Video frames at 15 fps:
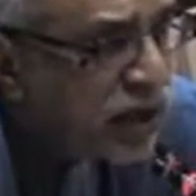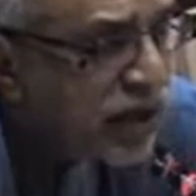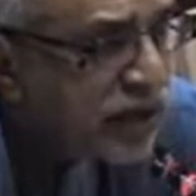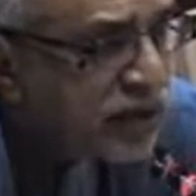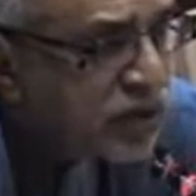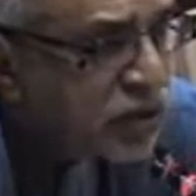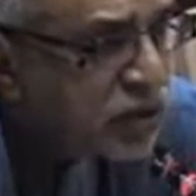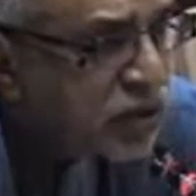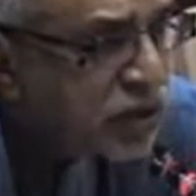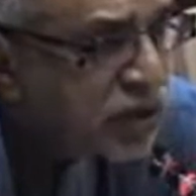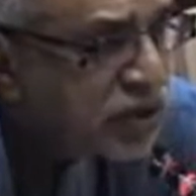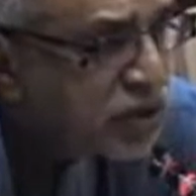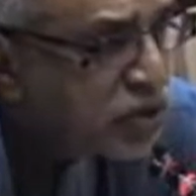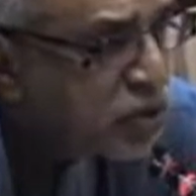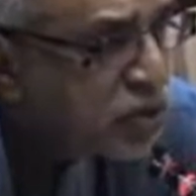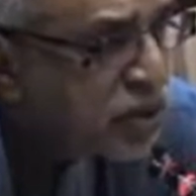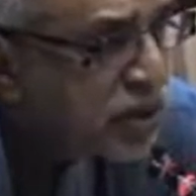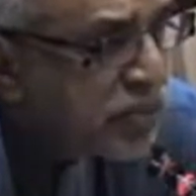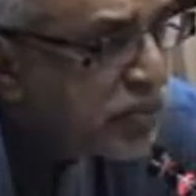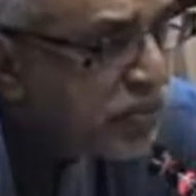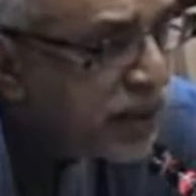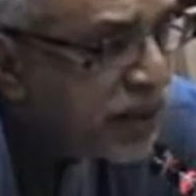storage, you
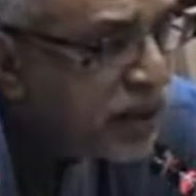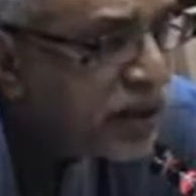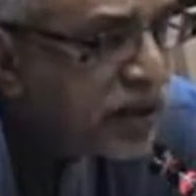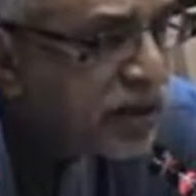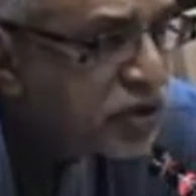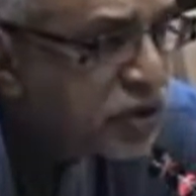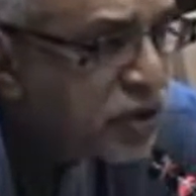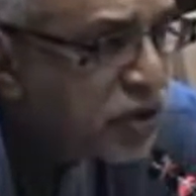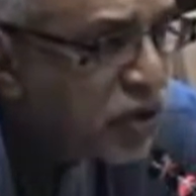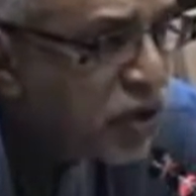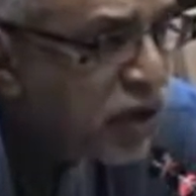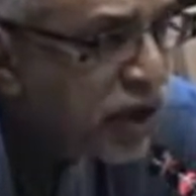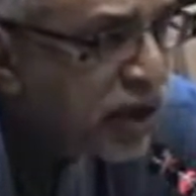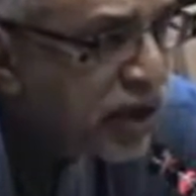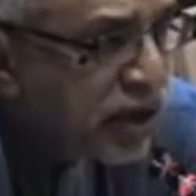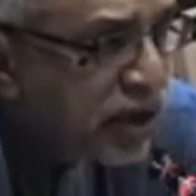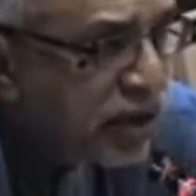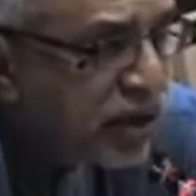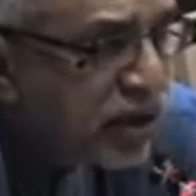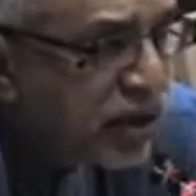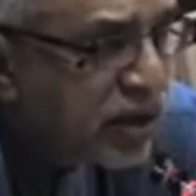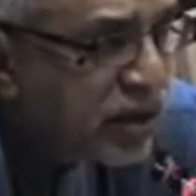completely destroy
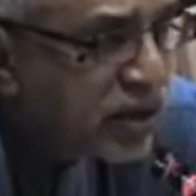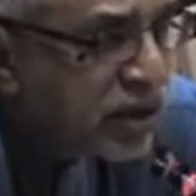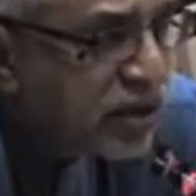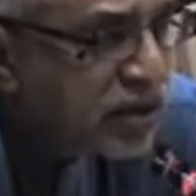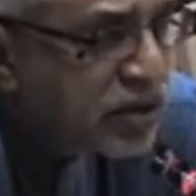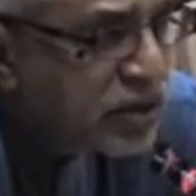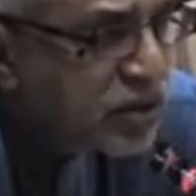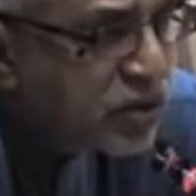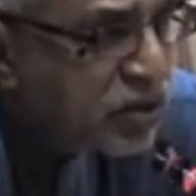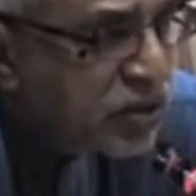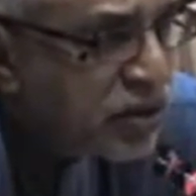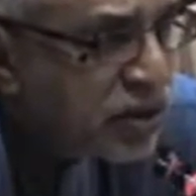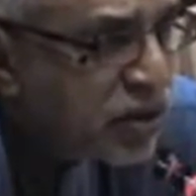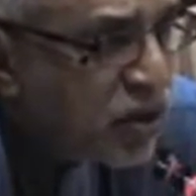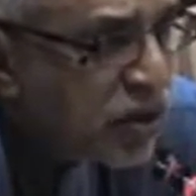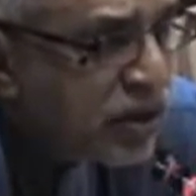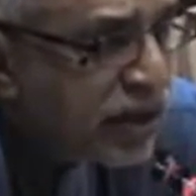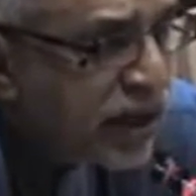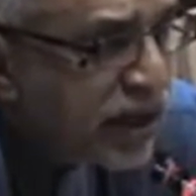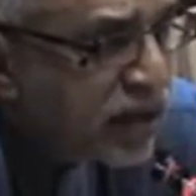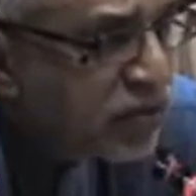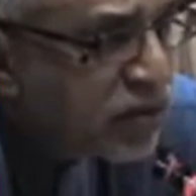the
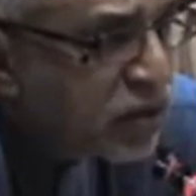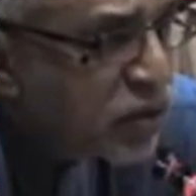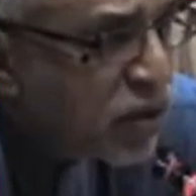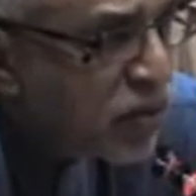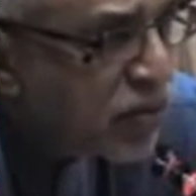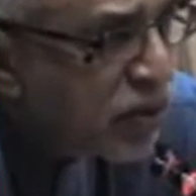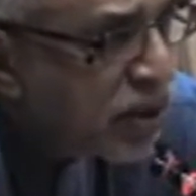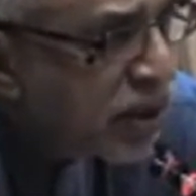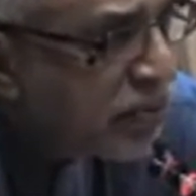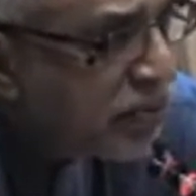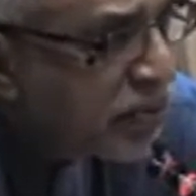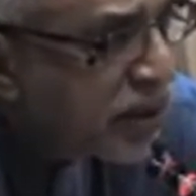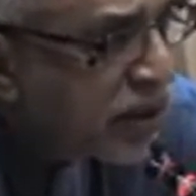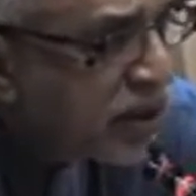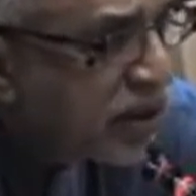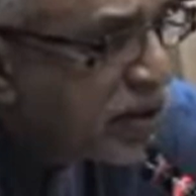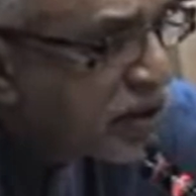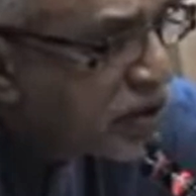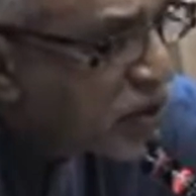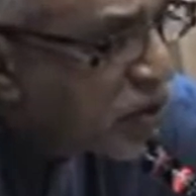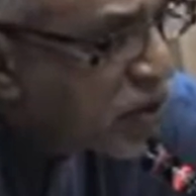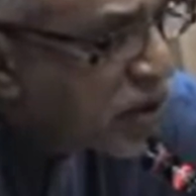contact with copper completely
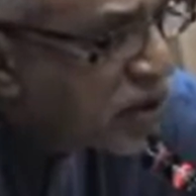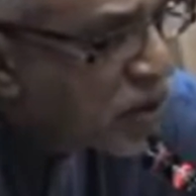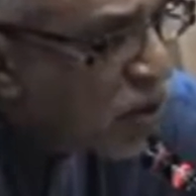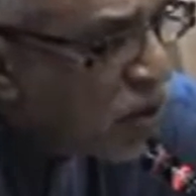destroys all